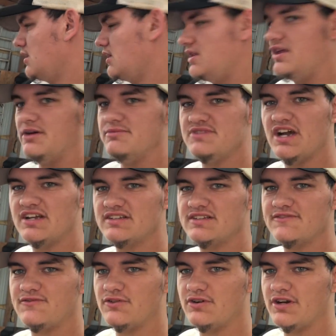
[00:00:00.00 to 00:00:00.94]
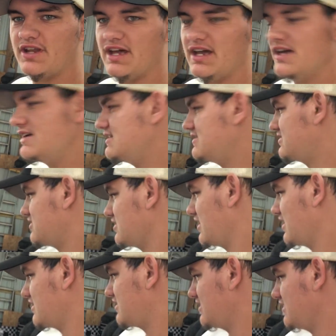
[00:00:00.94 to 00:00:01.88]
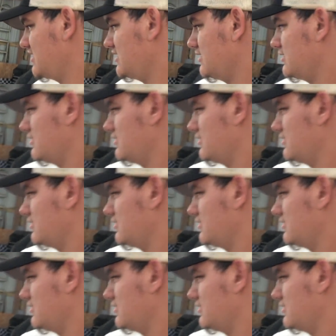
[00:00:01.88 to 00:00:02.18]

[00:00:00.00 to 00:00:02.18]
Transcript: the objective for today is to get the